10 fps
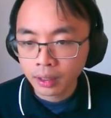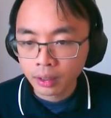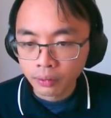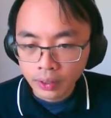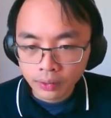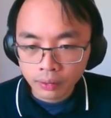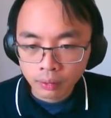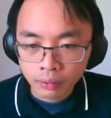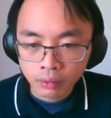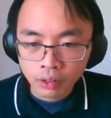this
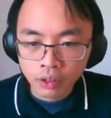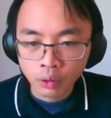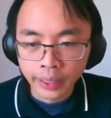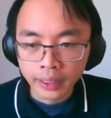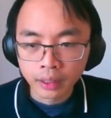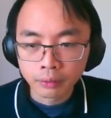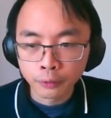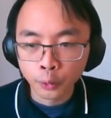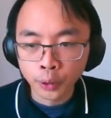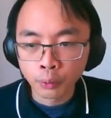string, the
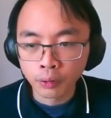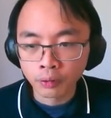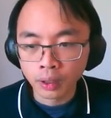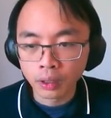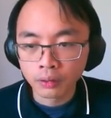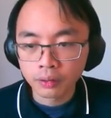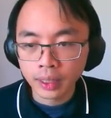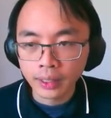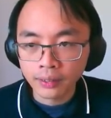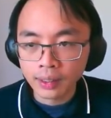14 rules of love, it
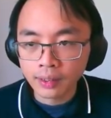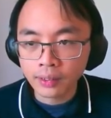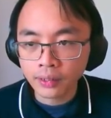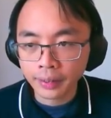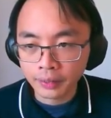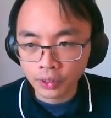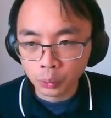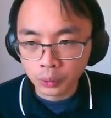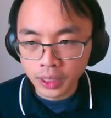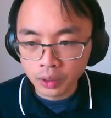sits inside this
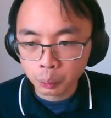object,